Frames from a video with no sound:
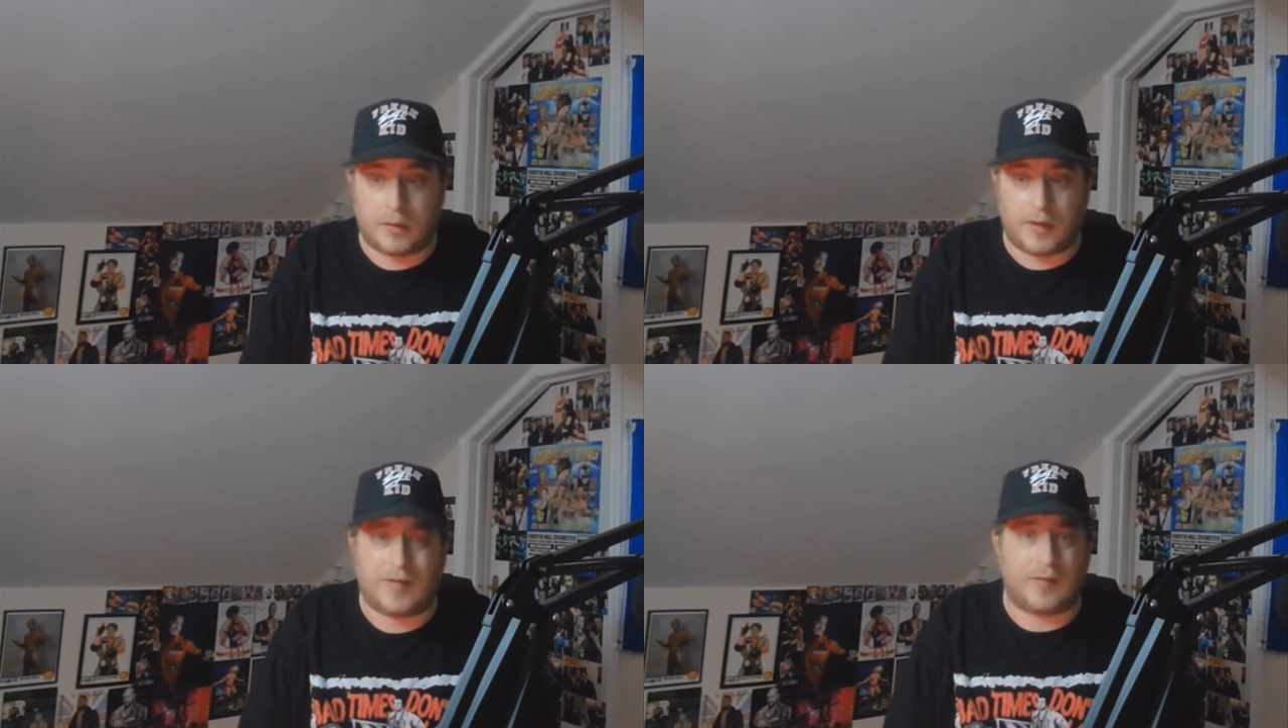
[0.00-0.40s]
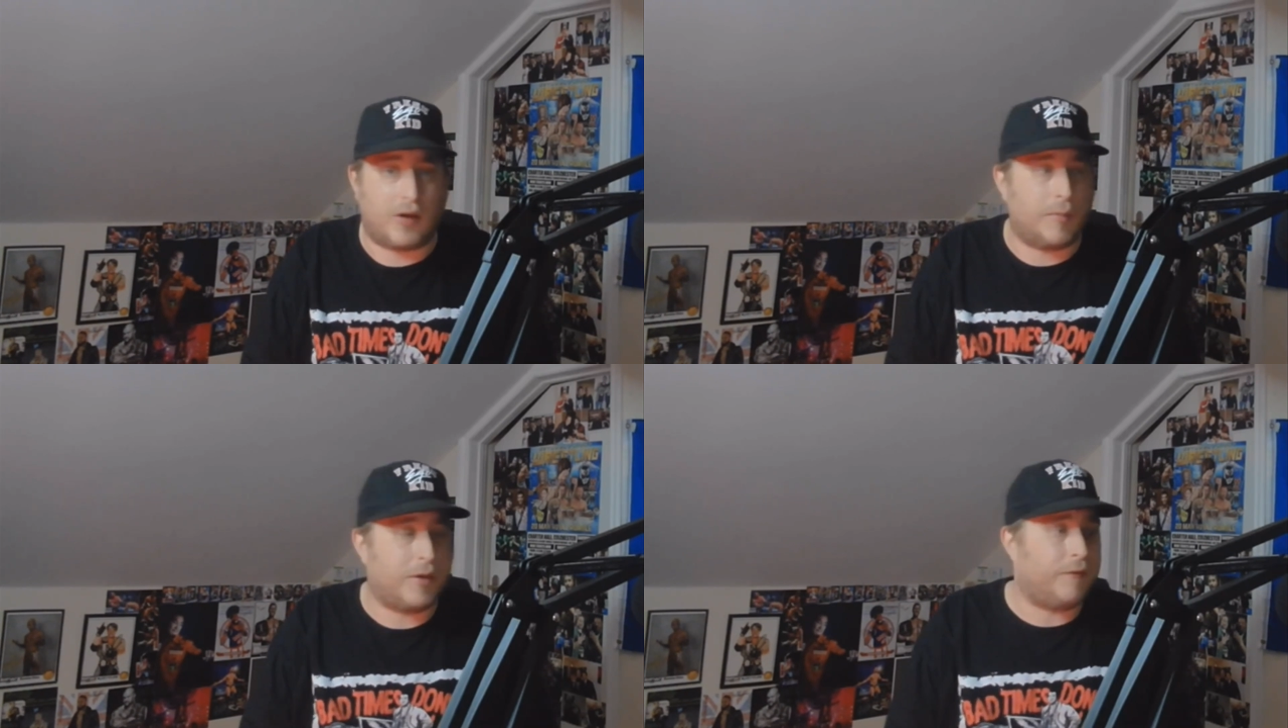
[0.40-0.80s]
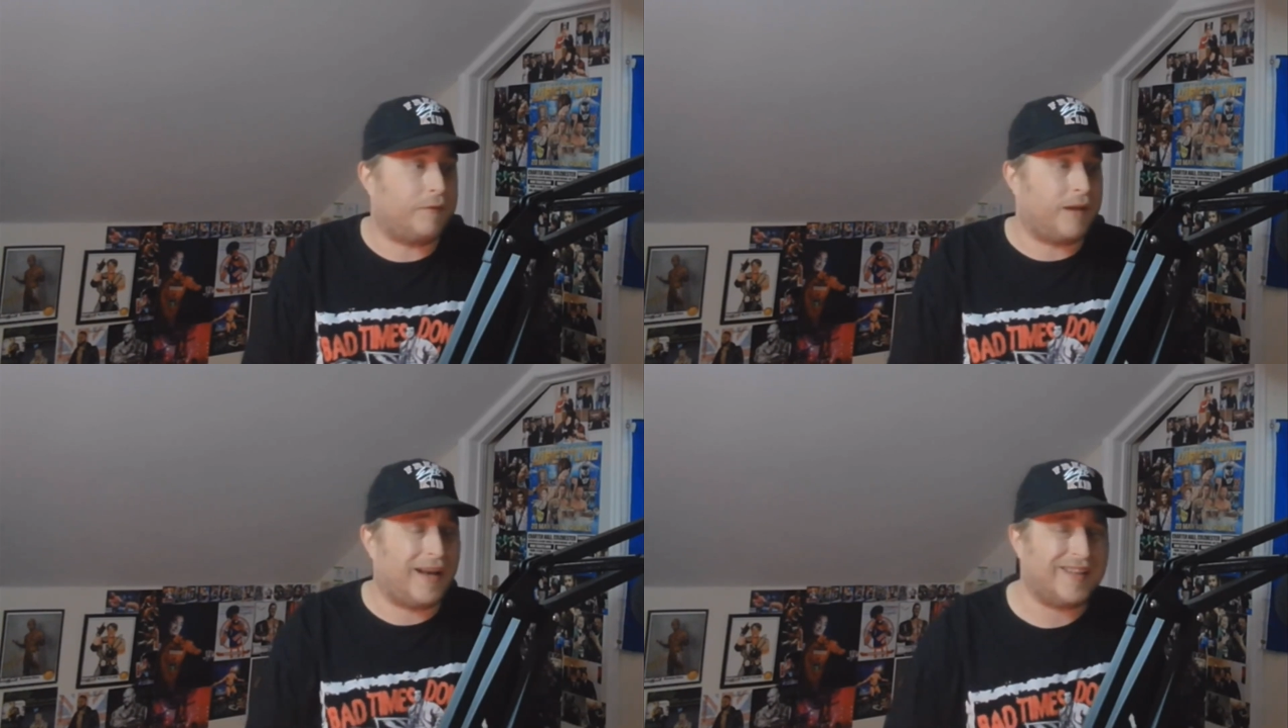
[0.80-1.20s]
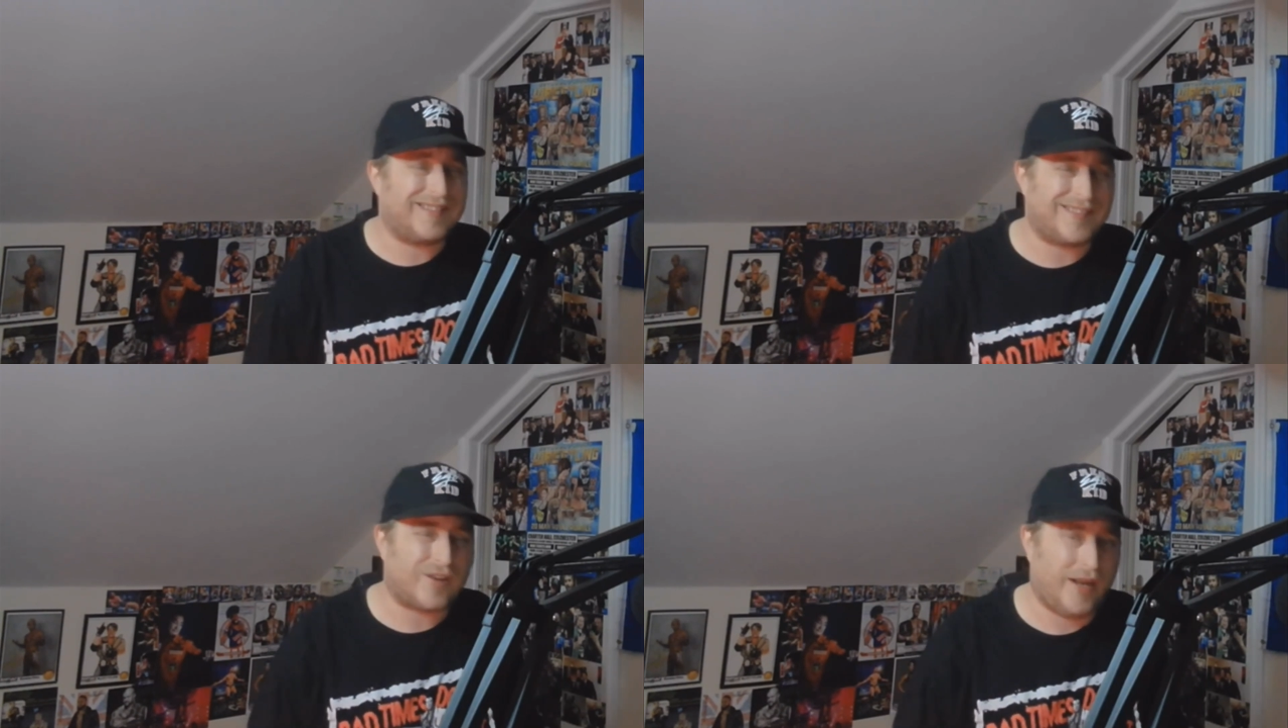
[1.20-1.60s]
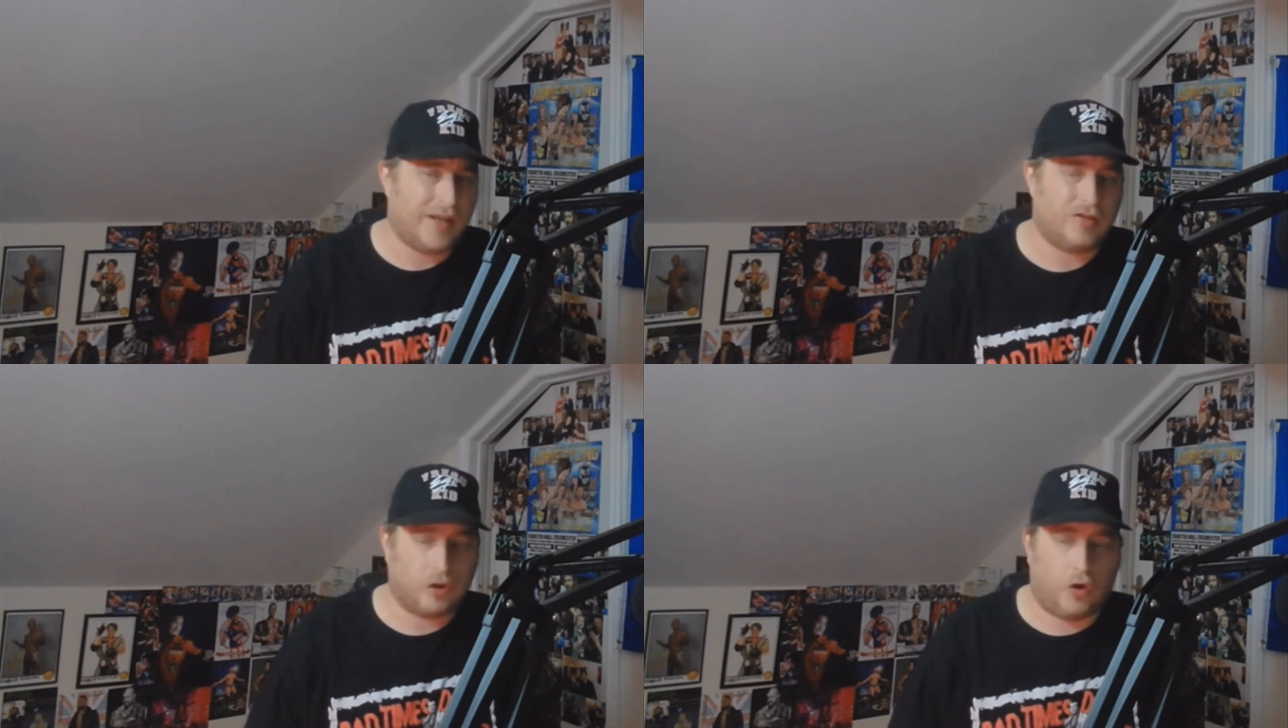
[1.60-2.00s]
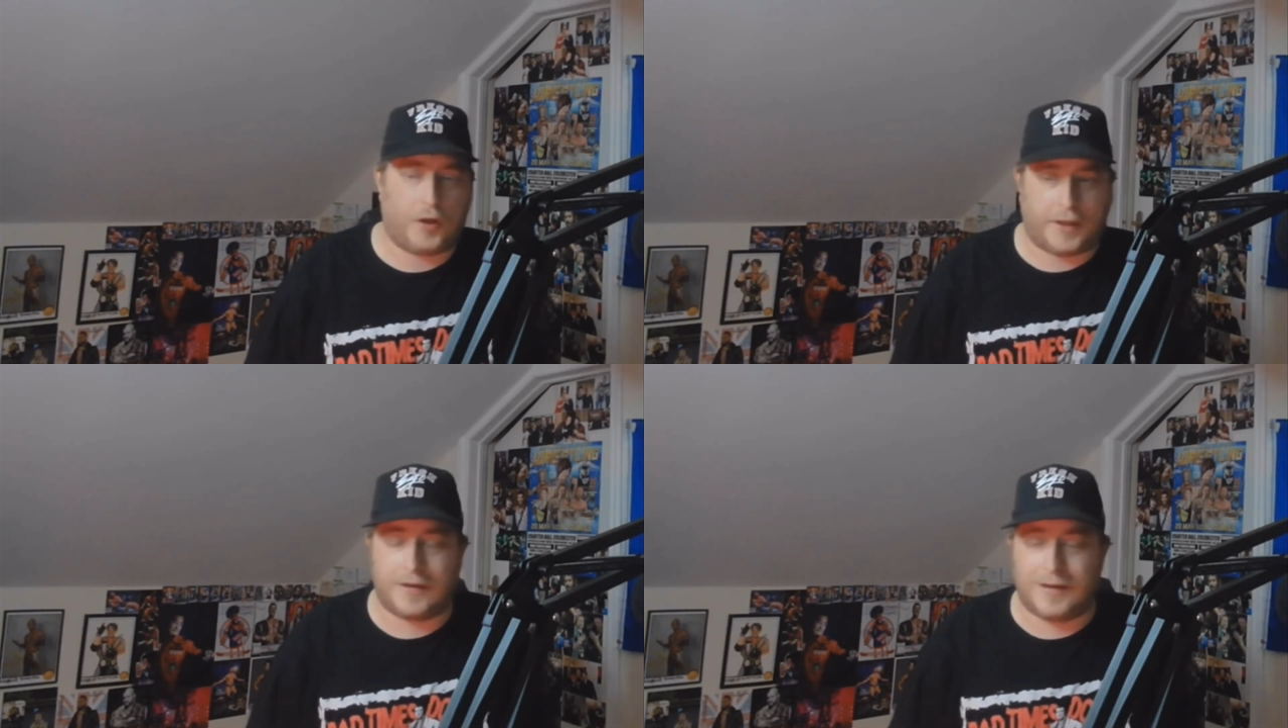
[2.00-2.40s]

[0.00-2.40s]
This is going to be an exciting journey.